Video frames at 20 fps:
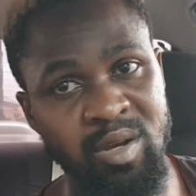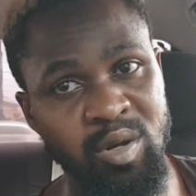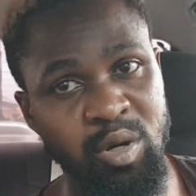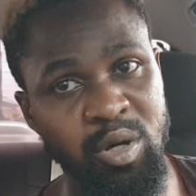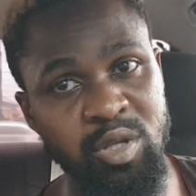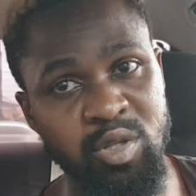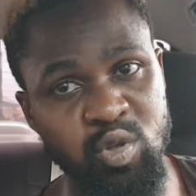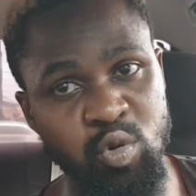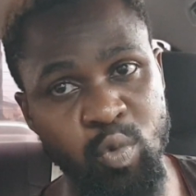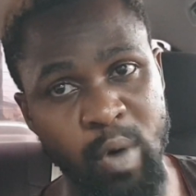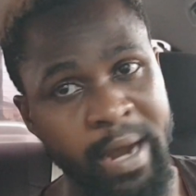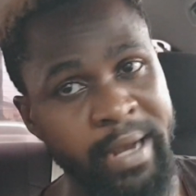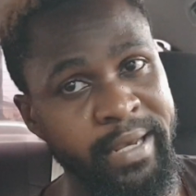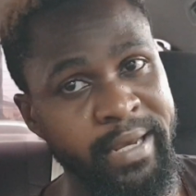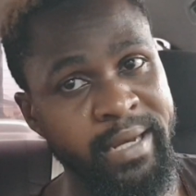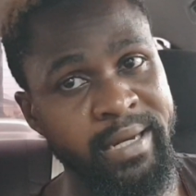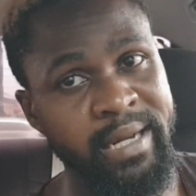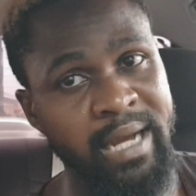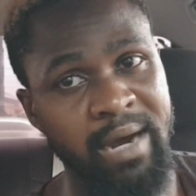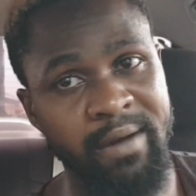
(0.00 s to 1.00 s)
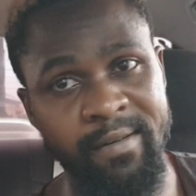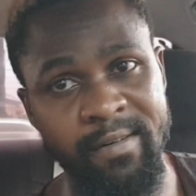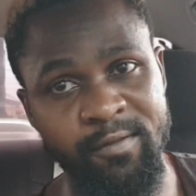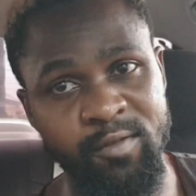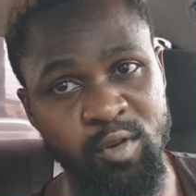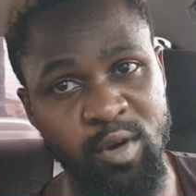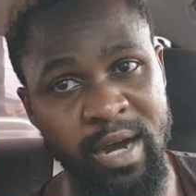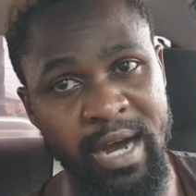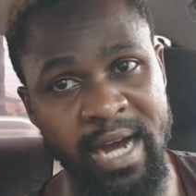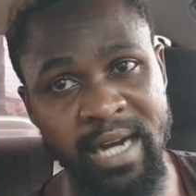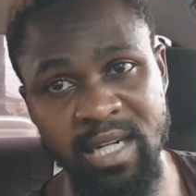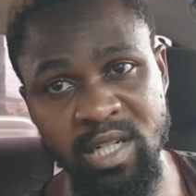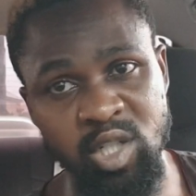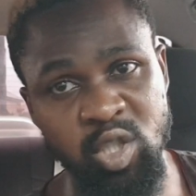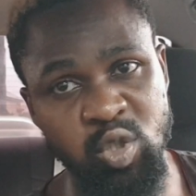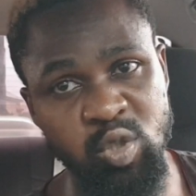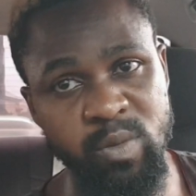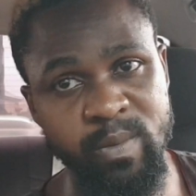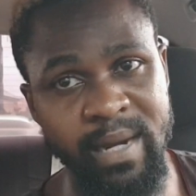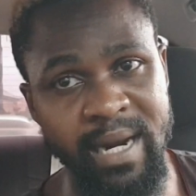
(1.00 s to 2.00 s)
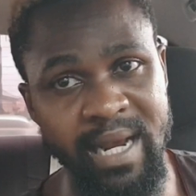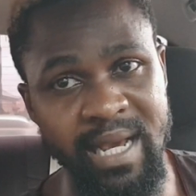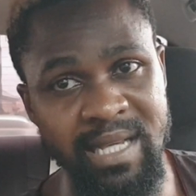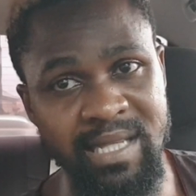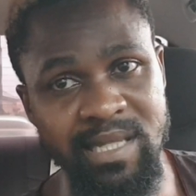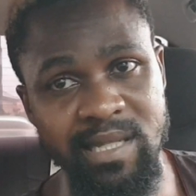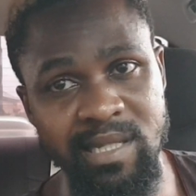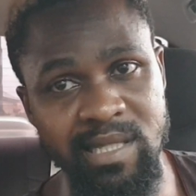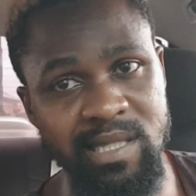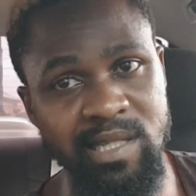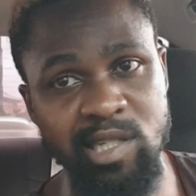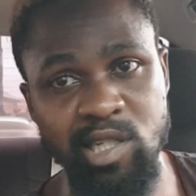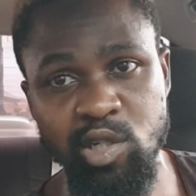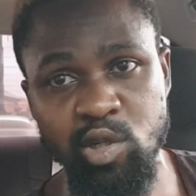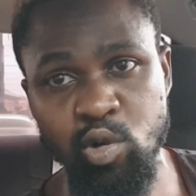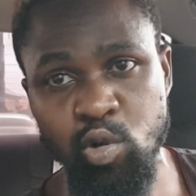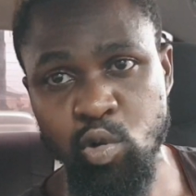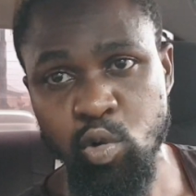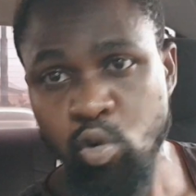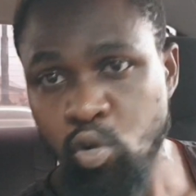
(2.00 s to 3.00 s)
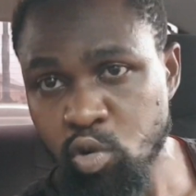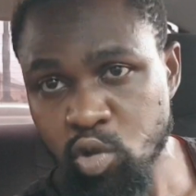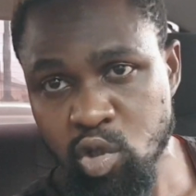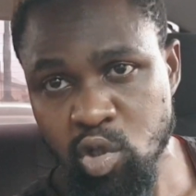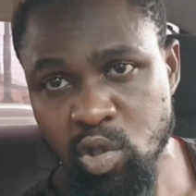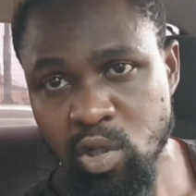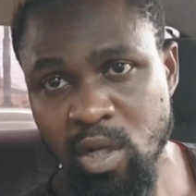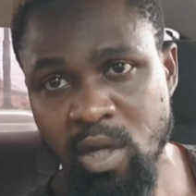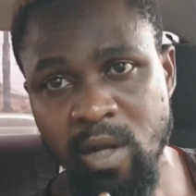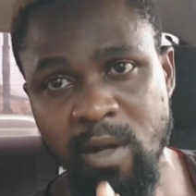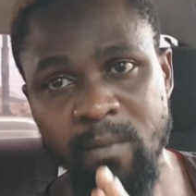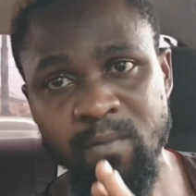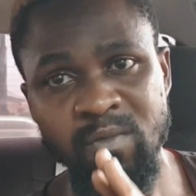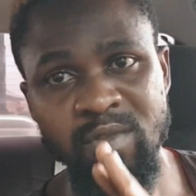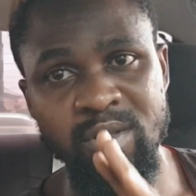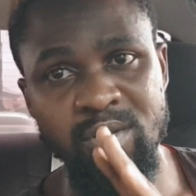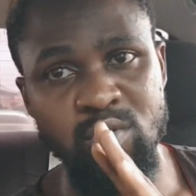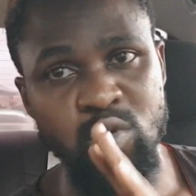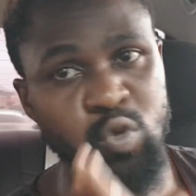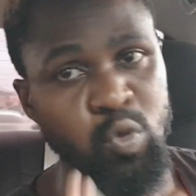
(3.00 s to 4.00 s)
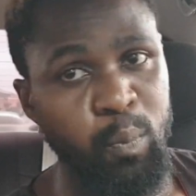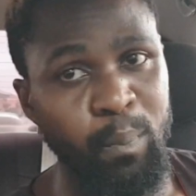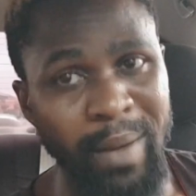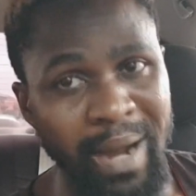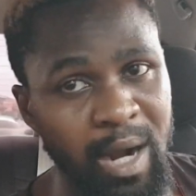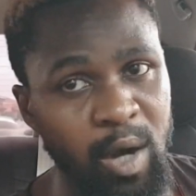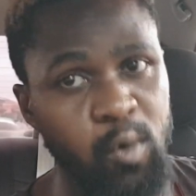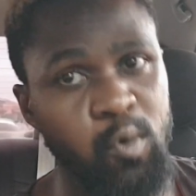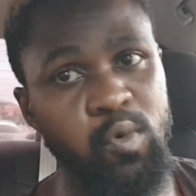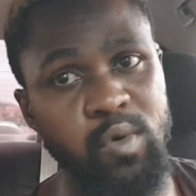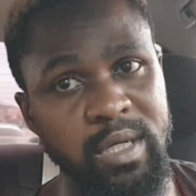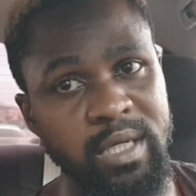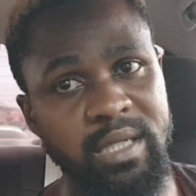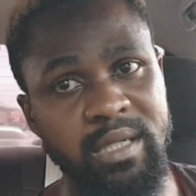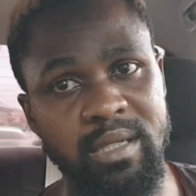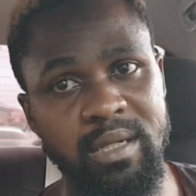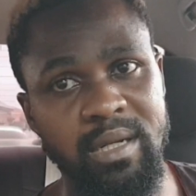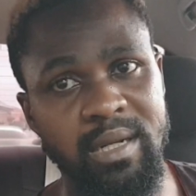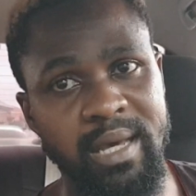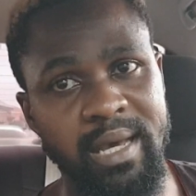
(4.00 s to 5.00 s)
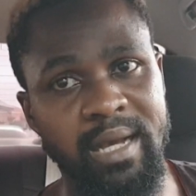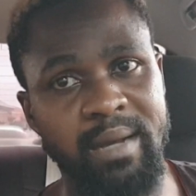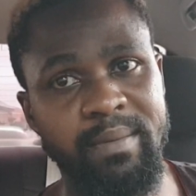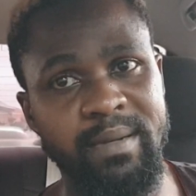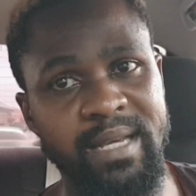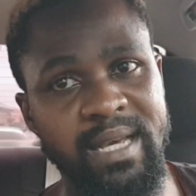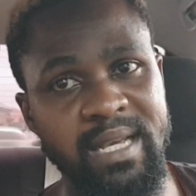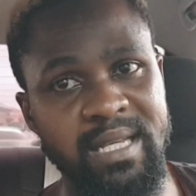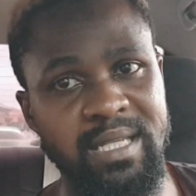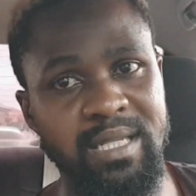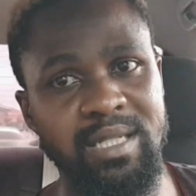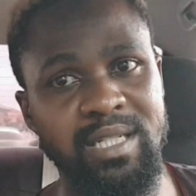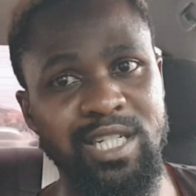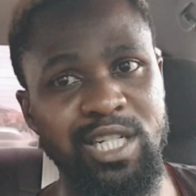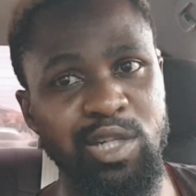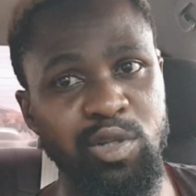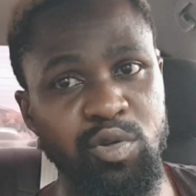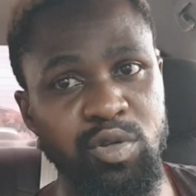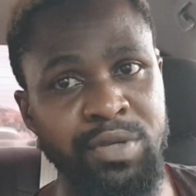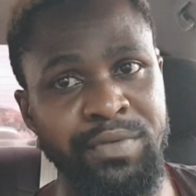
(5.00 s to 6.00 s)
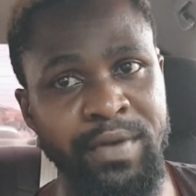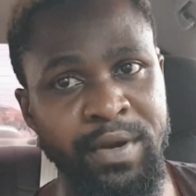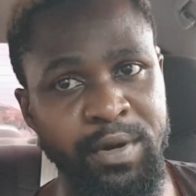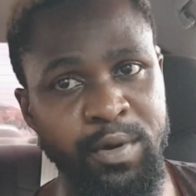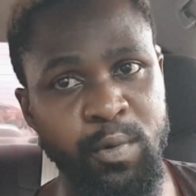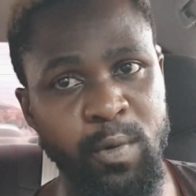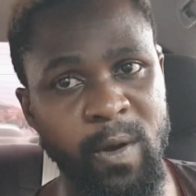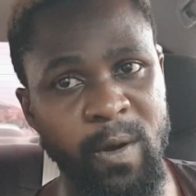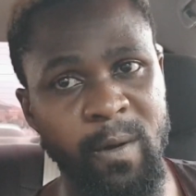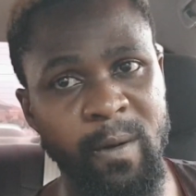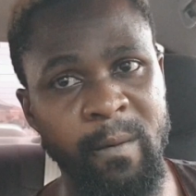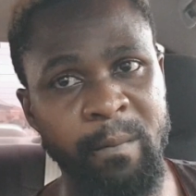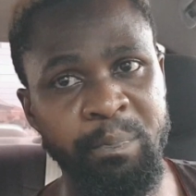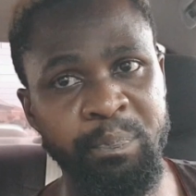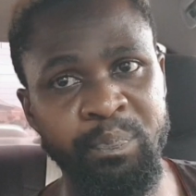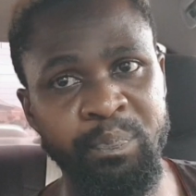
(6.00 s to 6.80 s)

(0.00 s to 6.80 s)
Going to 1 year now, I've not had issue. My AC still cools, super cooling. Like, the AC chills very well.